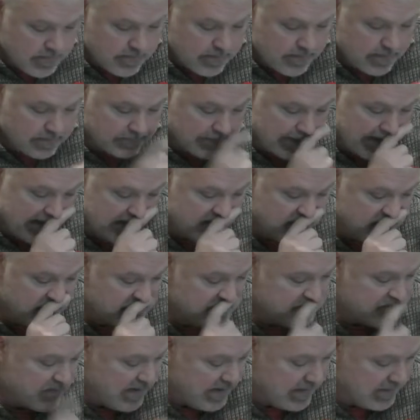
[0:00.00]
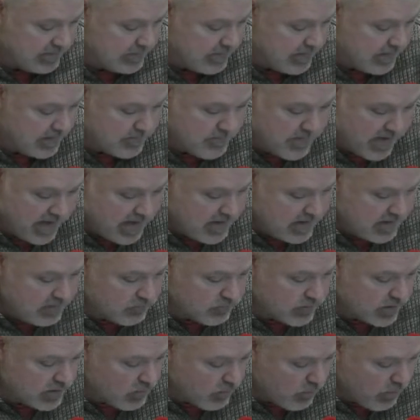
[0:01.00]
a land use bylaw may
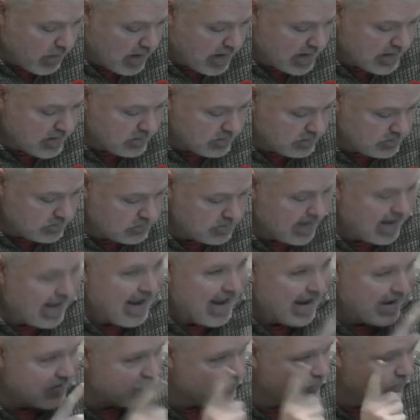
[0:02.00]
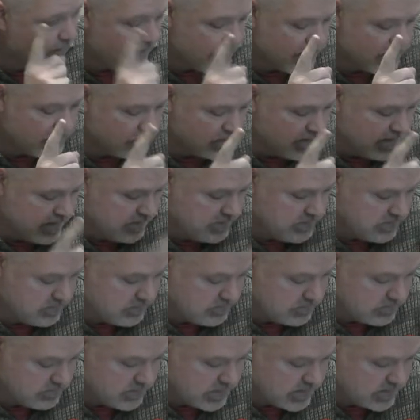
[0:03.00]
require and regulate
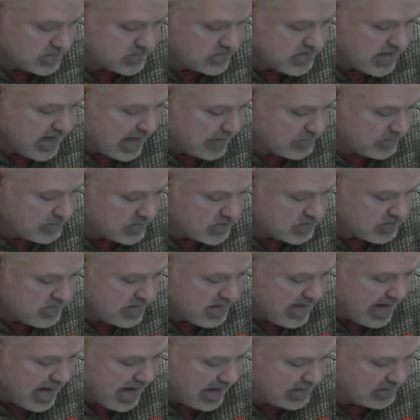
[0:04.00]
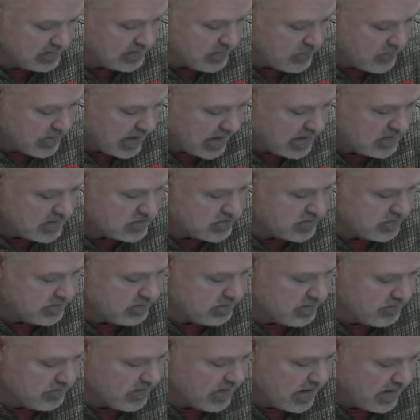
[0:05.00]
the establishment and
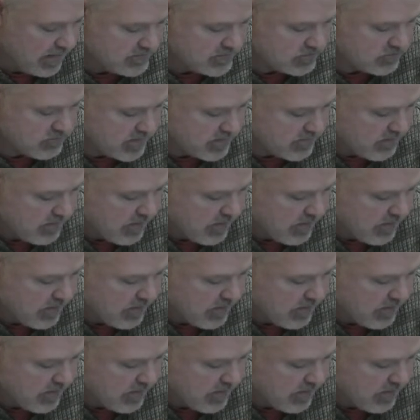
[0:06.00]
location of off-street